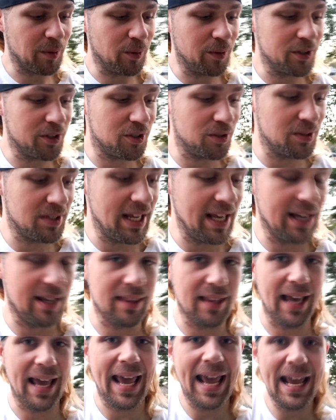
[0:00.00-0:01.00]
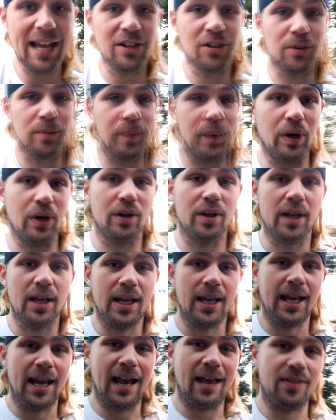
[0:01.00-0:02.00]
going to take the handle part
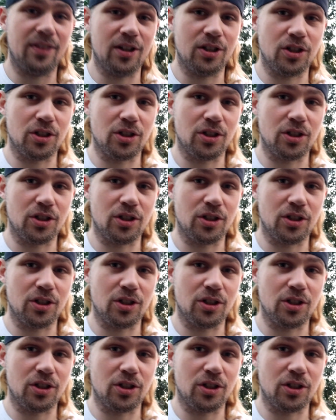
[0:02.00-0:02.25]
and then